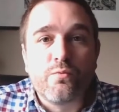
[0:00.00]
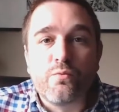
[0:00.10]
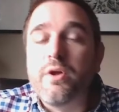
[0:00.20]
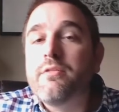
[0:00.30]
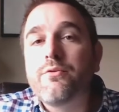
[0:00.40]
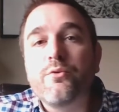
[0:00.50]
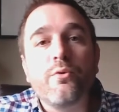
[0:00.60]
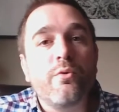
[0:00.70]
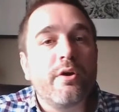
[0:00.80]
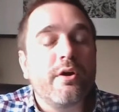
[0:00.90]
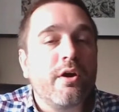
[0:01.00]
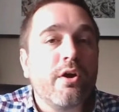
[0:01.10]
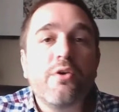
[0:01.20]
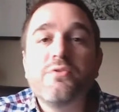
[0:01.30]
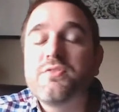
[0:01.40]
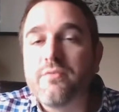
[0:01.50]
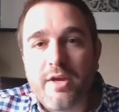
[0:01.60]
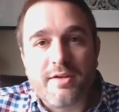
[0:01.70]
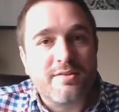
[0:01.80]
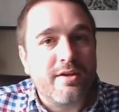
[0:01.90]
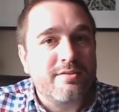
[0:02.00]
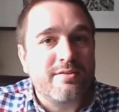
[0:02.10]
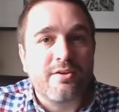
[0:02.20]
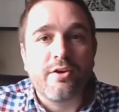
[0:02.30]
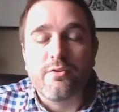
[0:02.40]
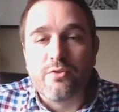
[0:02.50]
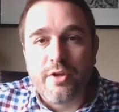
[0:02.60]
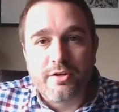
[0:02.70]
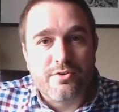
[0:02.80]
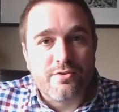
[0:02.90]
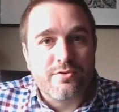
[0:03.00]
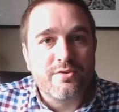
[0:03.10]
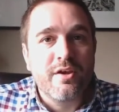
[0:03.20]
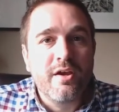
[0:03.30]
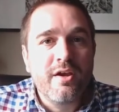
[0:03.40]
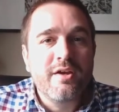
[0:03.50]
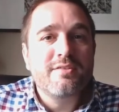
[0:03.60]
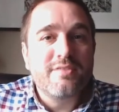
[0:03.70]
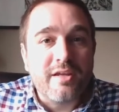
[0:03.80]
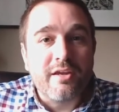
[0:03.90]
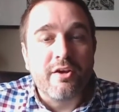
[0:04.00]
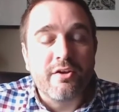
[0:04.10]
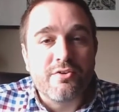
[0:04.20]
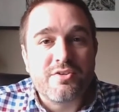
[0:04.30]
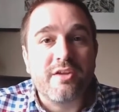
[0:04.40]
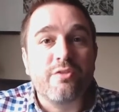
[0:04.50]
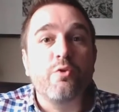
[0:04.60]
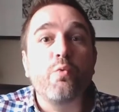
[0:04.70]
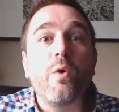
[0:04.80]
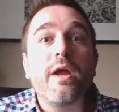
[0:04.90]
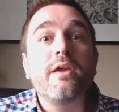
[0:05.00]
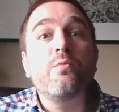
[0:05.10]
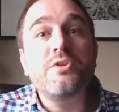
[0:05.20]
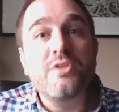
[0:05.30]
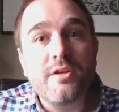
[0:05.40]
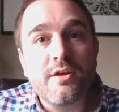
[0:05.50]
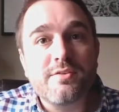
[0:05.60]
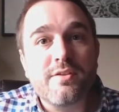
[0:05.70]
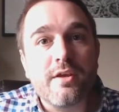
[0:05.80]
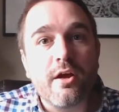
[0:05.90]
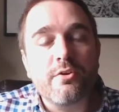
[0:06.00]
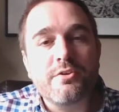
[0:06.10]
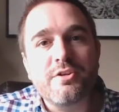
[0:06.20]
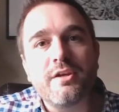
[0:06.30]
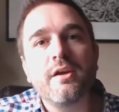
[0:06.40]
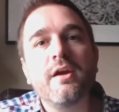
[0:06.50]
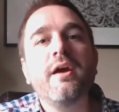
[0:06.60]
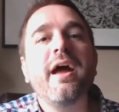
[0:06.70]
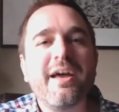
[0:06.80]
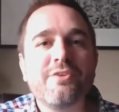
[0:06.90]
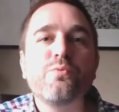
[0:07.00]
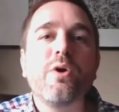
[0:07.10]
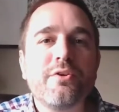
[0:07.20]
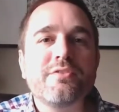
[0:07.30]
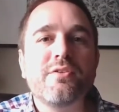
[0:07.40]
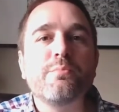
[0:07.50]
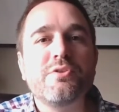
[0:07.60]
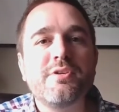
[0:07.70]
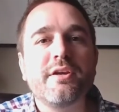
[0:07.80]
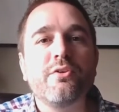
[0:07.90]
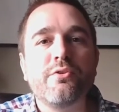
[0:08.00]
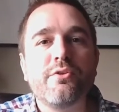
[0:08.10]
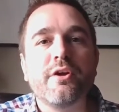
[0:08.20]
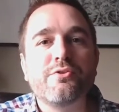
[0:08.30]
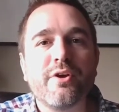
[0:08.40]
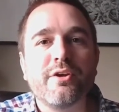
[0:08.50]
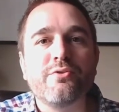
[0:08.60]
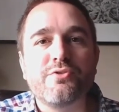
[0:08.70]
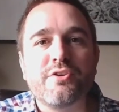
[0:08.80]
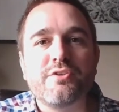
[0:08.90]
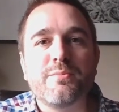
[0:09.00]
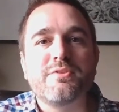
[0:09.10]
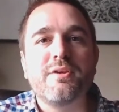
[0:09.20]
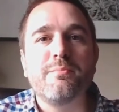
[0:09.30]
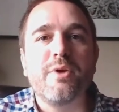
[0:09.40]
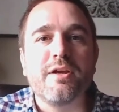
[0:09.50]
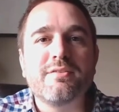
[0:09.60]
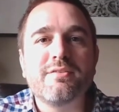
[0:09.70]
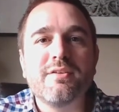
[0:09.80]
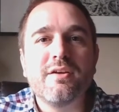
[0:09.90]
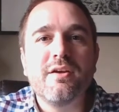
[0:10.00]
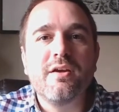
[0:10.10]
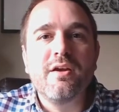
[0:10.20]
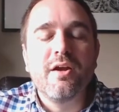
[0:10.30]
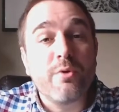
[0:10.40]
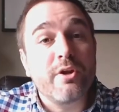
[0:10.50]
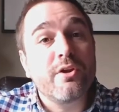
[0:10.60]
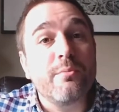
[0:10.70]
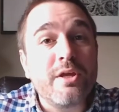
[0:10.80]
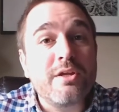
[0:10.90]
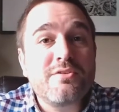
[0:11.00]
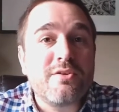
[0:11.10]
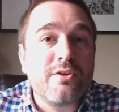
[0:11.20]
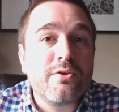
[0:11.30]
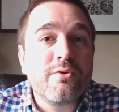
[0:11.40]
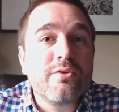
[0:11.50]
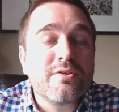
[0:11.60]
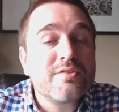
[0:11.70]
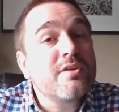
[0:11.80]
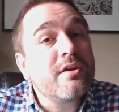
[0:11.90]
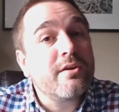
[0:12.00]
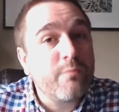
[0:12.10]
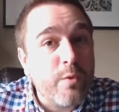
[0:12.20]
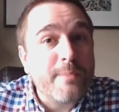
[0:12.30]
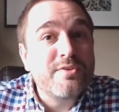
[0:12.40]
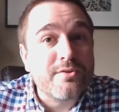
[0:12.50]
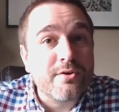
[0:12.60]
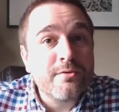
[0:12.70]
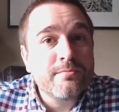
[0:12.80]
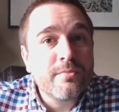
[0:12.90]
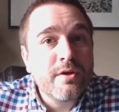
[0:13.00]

run through a, a host of essays and other lectures seeking to understand the way in which he does theology as well as the particular doctrinal judgments he makes. I want to commend to you the study of Webster,